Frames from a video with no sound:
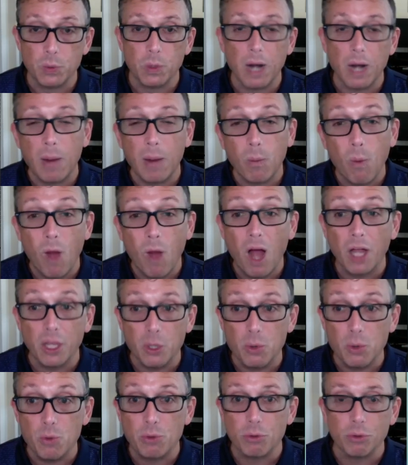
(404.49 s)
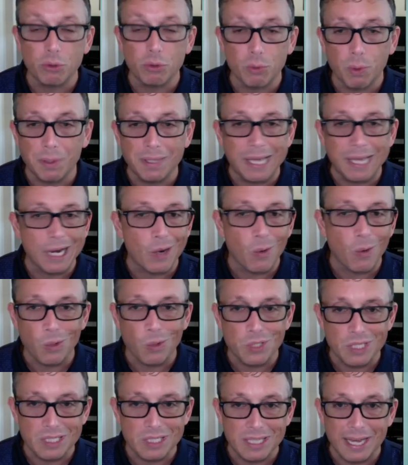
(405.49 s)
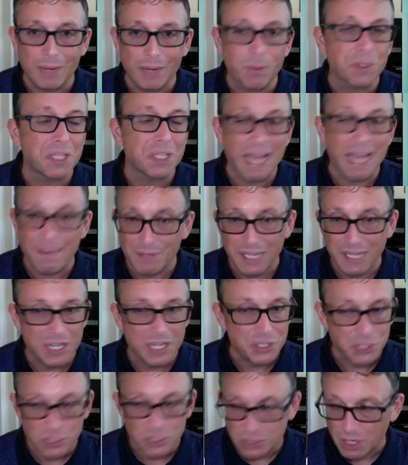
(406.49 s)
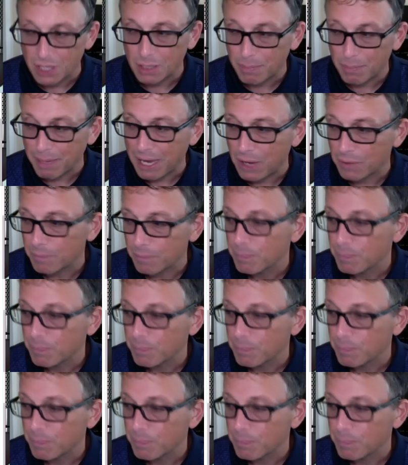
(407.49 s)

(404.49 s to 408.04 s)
where I walk you through what that course is like and what the navigation is all about.